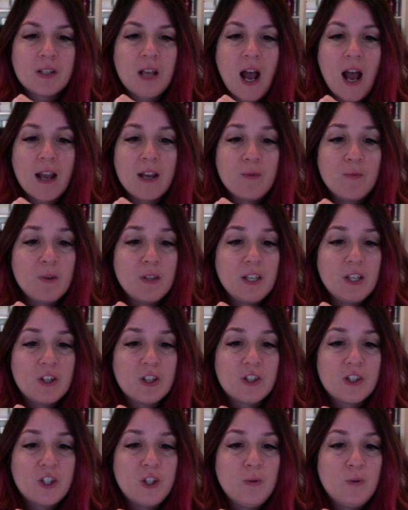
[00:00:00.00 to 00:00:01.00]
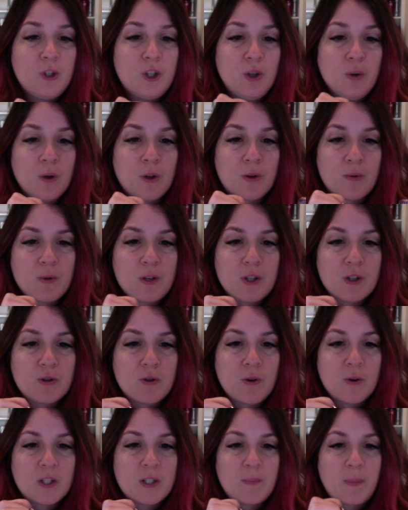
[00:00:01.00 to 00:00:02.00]
I really just do 2 or 3
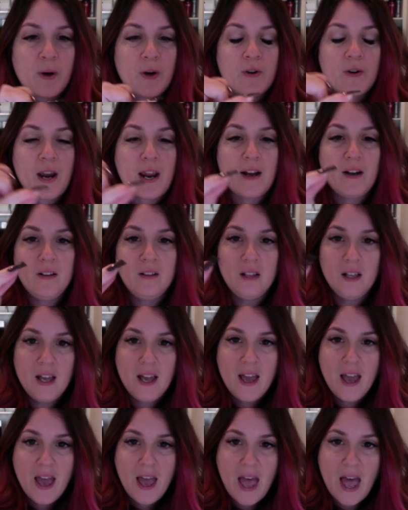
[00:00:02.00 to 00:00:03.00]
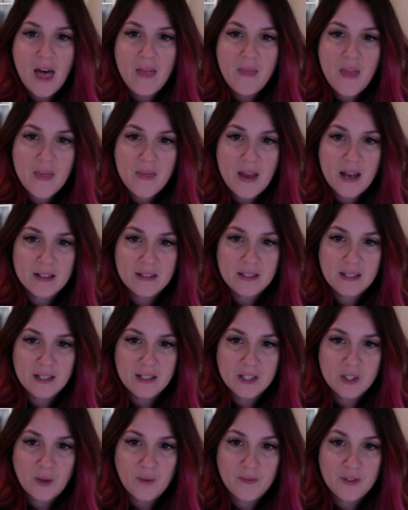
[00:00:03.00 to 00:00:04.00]
strokes per nail, and then that's
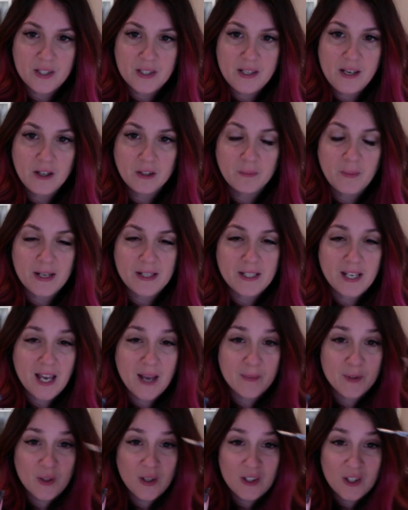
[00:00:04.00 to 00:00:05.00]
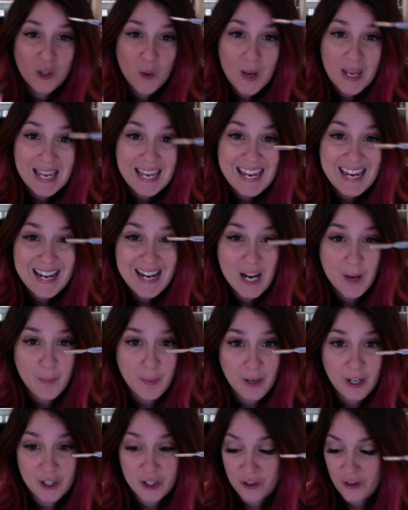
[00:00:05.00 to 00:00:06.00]
it. So I've sealed my tip. So it's doing heat and
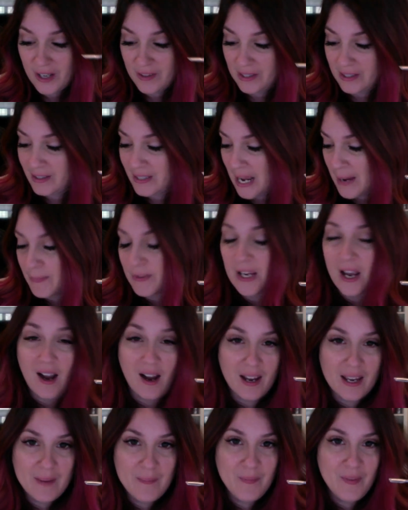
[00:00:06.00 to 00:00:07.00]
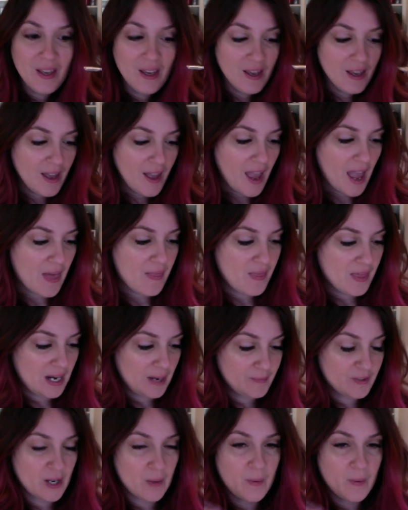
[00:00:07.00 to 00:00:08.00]
pressure at the same time, and then I'm done